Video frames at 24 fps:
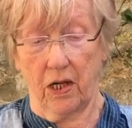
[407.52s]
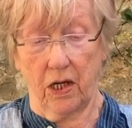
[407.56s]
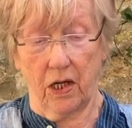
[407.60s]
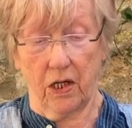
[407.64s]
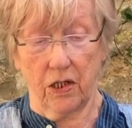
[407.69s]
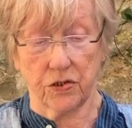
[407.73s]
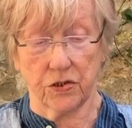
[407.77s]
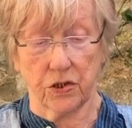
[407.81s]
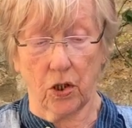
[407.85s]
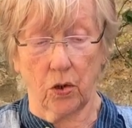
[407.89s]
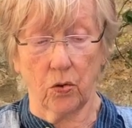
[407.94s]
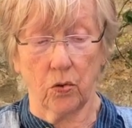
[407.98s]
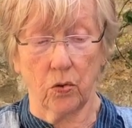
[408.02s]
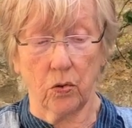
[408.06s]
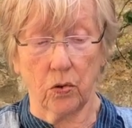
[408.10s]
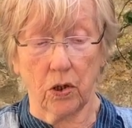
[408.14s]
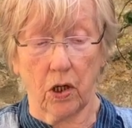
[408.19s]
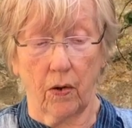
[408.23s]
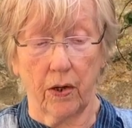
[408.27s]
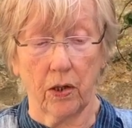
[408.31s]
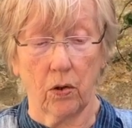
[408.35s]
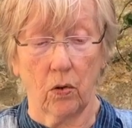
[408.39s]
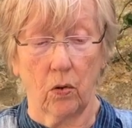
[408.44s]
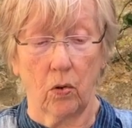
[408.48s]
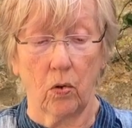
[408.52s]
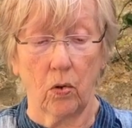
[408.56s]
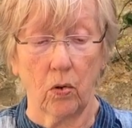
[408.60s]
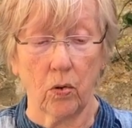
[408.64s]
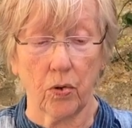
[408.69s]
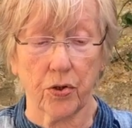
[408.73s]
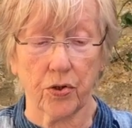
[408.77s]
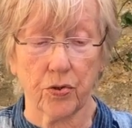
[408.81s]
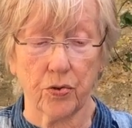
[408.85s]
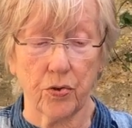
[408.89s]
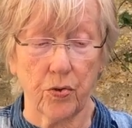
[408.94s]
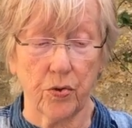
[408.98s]
So going all
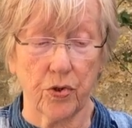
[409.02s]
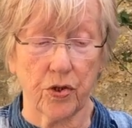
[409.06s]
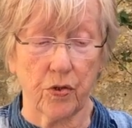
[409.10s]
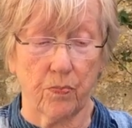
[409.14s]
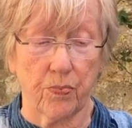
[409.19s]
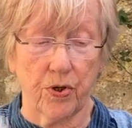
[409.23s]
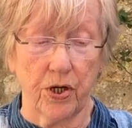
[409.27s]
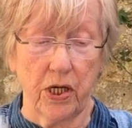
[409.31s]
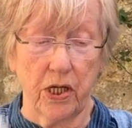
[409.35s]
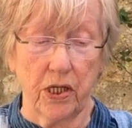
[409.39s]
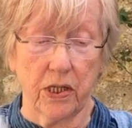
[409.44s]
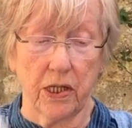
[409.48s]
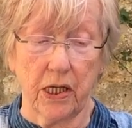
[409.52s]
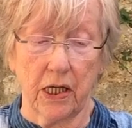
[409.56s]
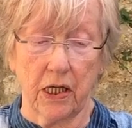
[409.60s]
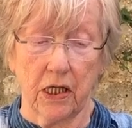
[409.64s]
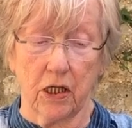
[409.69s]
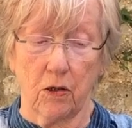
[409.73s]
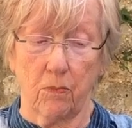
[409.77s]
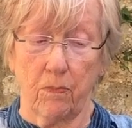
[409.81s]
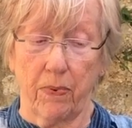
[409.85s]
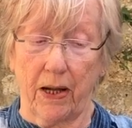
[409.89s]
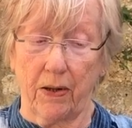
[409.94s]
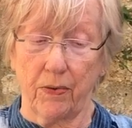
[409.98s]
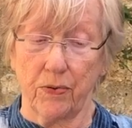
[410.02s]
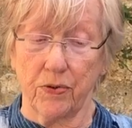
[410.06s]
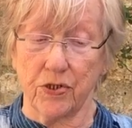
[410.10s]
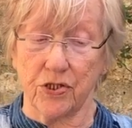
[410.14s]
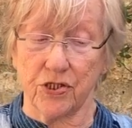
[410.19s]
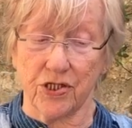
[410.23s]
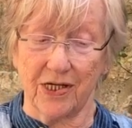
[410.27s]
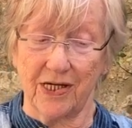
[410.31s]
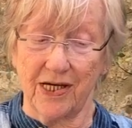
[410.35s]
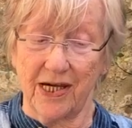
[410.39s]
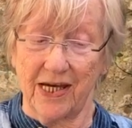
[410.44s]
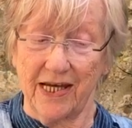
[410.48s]
through the breathing and the
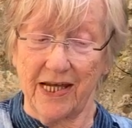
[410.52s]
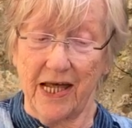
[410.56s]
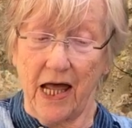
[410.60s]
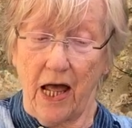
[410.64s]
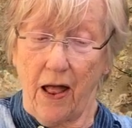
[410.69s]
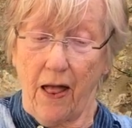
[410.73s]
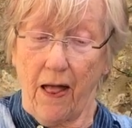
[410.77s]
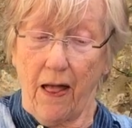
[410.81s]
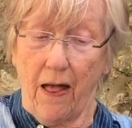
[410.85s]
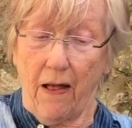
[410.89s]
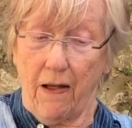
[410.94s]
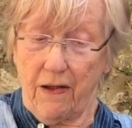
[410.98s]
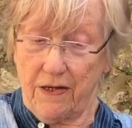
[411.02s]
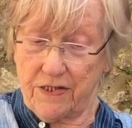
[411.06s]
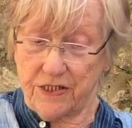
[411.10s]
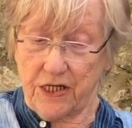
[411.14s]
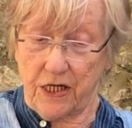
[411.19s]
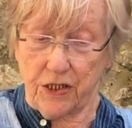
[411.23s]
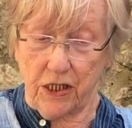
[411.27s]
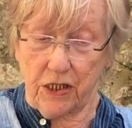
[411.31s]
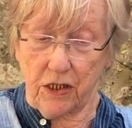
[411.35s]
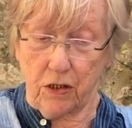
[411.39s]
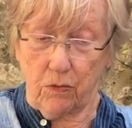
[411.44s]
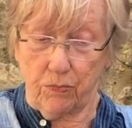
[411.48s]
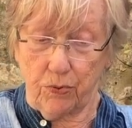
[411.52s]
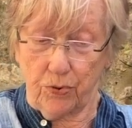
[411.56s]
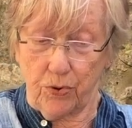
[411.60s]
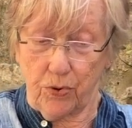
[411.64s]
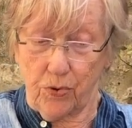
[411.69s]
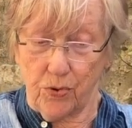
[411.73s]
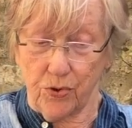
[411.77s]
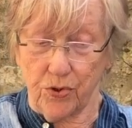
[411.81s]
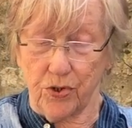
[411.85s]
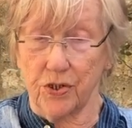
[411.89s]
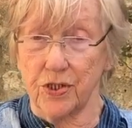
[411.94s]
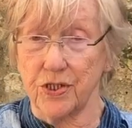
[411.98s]
bouncing, setting the
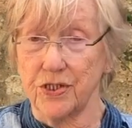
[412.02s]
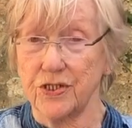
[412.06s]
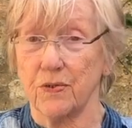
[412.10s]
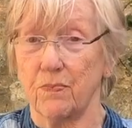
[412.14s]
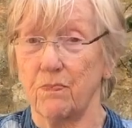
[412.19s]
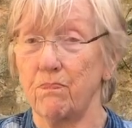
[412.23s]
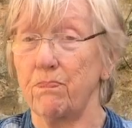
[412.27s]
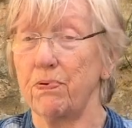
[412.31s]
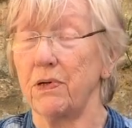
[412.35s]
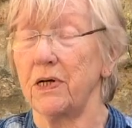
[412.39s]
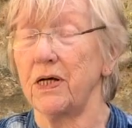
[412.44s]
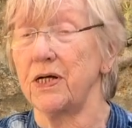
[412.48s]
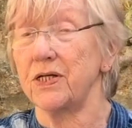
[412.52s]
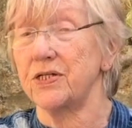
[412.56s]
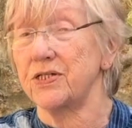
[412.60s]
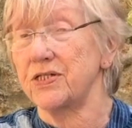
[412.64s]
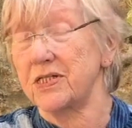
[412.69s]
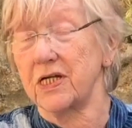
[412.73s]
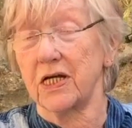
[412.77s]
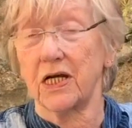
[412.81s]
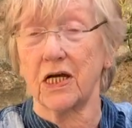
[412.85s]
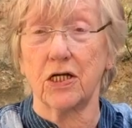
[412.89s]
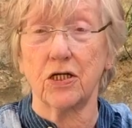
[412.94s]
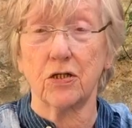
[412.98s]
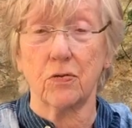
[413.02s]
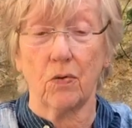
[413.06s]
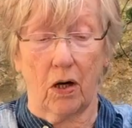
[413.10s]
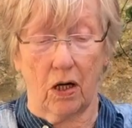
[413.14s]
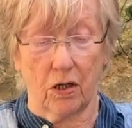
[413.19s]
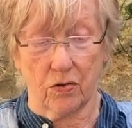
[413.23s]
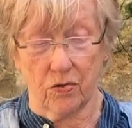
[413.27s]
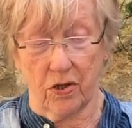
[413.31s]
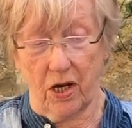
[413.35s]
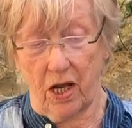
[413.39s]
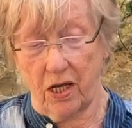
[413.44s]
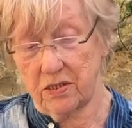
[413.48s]
borders and bursting into our
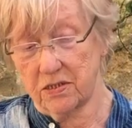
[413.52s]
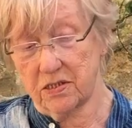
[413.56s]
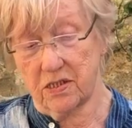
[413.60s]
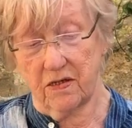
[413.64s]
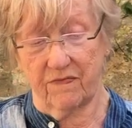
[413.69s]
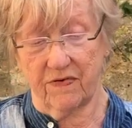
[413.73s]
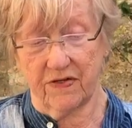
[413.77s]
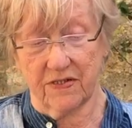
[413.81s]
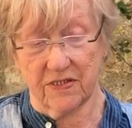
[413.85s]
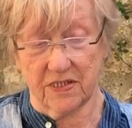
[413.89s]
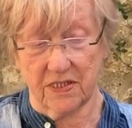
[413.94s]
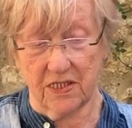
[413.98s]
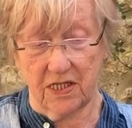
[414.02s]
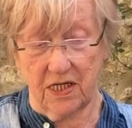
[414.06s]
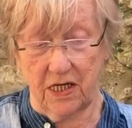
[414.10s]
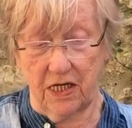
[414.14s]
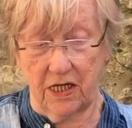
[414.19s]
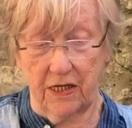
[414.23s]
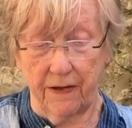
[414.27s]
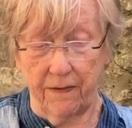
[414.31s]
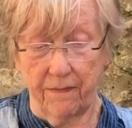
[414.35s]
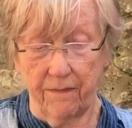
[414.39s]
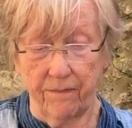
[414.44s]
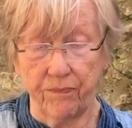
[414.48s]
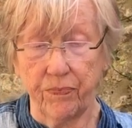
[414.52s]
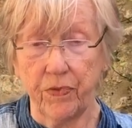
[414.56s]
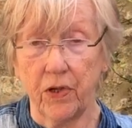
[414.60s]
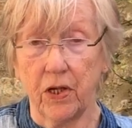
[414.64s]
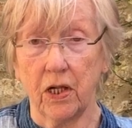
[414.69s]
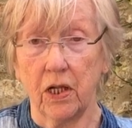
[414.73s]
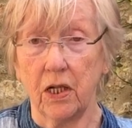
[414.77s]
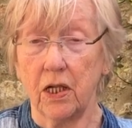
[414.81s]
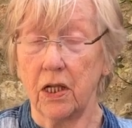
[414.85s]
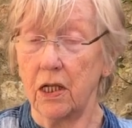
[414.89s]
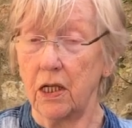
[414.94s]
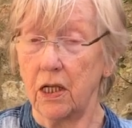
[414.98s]
creativity,
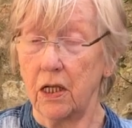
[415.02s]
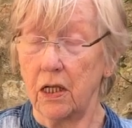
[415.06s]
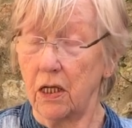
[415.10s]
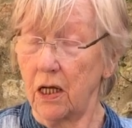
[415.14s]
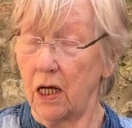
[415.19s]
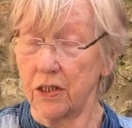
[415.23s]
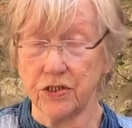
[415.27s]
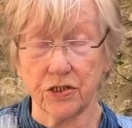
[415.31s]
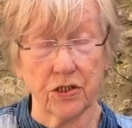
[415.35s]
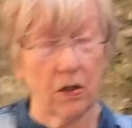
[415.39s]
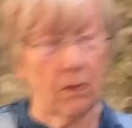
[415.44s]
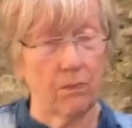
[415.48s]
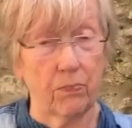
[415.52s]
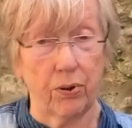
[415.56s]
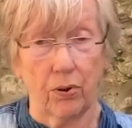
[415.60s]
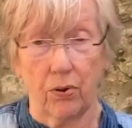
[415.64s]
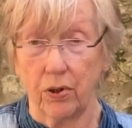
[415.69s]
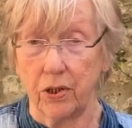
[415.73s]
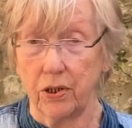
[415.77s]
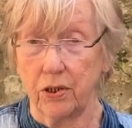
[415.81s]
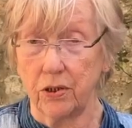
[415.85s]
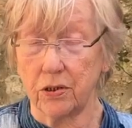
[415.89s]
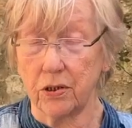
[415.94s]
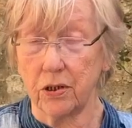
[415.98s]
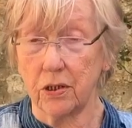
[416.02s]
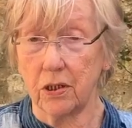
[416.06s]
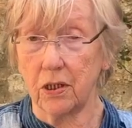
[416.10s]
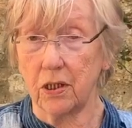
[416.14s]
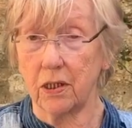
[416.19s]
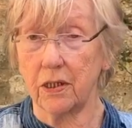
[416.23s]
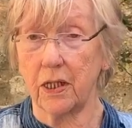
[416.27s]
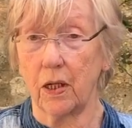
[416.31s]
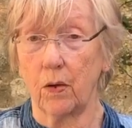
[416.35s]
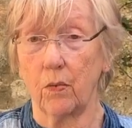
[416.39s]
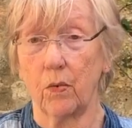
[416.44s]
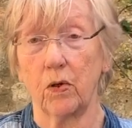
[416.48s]
at some point
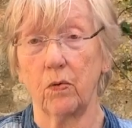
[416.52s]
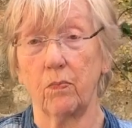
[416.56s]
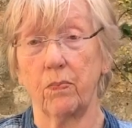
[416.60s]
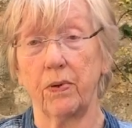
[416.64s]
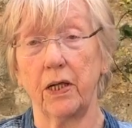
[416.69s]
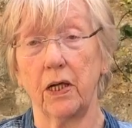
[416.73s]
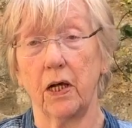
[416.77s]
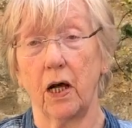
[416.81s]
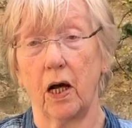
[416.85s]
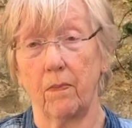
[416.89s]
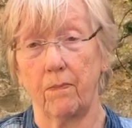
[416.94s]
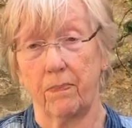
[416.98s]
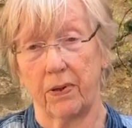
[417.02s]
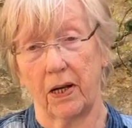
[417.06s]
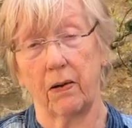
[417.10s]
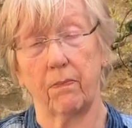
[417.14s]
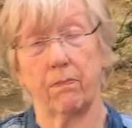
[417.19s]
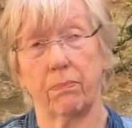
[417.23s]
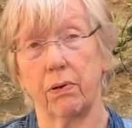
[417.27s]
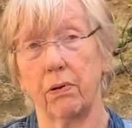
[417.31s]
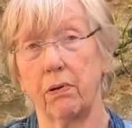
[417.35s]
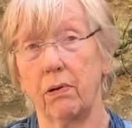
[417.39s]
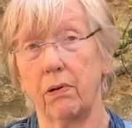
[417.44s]
there will be a blip